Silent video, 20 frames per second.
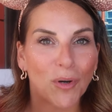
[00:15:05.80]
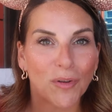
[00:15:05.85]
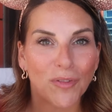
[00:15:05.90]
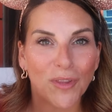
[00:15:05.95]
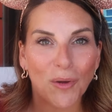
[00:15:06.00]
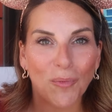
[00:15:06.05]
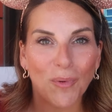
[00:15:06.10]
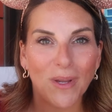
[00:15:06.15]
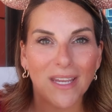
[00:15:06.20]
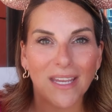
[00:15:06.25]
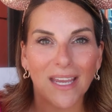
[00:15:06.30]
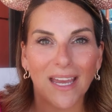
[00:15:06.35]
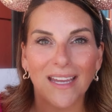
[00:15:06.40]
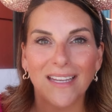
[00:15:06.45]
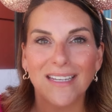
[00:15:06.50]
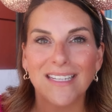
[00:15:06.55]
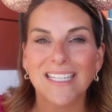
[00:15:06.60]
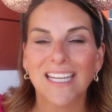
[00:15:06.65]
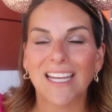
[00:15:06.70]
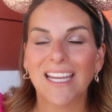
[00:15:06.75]
birthday
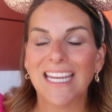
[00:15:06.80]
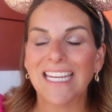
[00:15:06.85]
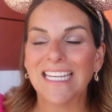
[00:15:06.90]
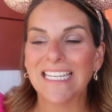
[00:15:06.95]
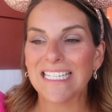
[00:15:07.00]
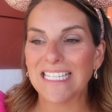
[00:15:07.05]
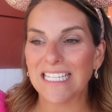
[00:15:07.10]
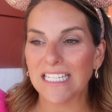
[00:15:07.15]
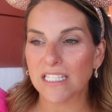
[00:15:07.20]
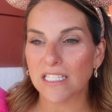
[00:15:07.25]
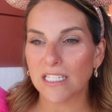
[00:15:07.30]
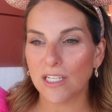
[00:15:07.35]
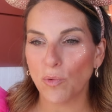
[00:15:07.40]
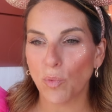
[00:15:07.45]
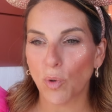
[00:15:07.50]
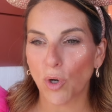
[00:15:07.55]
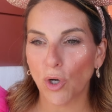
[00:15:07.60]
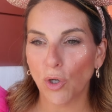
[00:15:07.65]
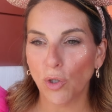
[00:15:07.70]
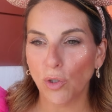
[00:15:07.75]
weekend in Disney
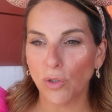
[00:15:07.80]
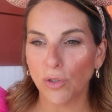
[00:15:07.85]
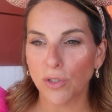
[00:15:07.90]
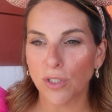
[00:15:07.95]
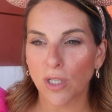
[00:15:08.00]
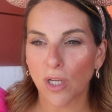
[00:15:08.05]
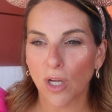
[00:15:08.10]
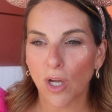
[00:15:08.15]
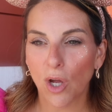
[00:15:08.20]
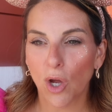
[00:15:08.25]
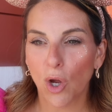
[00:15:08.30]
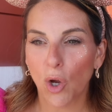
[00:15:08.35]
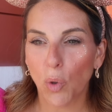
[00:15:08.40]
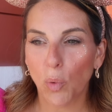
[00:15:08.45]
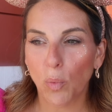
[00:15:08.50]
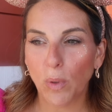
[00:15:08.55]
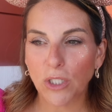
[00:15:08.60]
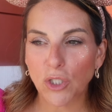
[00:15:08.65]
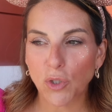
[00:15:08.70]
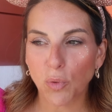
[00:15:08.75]
World,
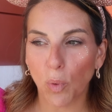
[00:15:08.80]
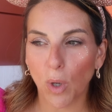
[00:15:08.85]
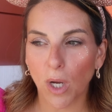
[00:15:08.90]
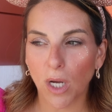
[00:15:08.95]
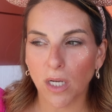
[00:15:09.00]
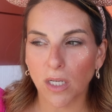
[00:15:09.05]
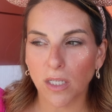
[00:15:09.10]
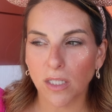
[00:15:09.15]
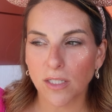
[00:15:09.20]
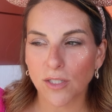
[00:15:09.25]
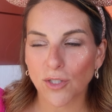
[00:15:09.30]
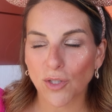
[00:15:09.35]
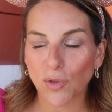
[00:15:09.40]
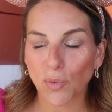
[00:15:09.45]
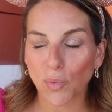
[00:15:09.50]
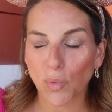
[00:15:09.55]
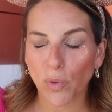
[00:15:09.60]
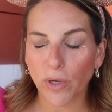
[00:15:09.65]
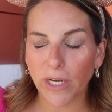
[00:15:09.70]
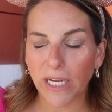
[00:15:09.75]
which was
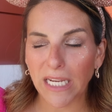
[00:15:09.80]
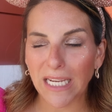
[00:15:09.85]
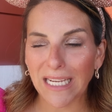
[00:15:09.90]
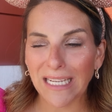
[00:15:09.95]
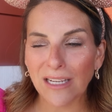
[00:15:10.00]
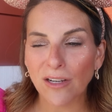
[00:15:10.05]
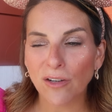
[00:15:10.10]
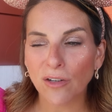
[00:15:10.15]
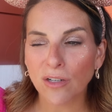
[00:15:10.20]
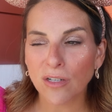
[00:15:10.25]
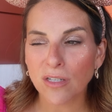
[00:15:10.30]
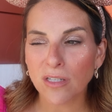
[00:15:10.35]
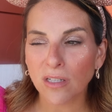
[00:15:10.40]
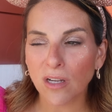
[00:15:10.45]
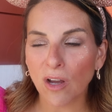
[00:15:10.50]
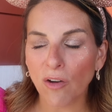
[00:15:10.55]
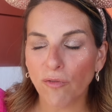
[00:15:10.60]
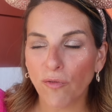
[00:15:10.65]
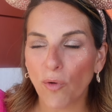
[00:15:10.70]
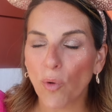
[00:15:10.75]
three years
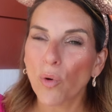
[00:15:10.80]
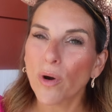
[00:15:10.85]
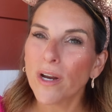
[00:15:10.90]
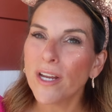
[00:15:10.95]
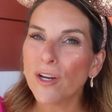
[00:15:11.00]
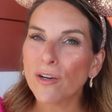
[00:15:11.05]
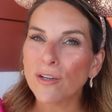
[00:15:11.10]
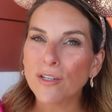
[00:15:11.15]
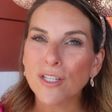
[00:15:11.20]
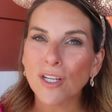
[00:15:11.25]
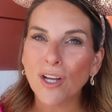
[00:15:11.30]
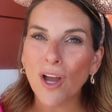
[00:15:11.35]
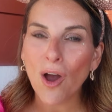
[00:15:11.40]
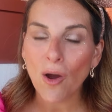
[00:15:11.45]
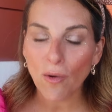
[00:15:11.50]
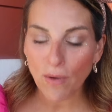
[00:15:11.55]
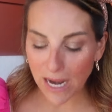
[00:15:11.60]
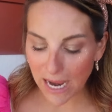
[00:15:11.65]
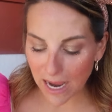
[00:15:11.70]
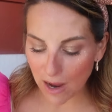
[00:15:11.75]
ago, four years
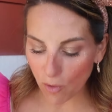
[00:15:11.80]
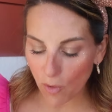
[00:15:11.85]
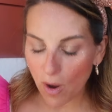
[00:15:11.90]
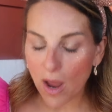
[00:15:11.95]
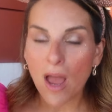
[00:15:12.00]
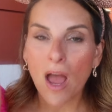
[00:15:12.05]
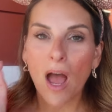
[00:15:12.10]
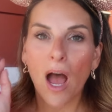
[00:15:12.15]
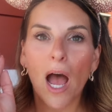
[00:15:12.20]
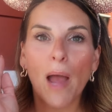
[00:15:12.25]
ago now.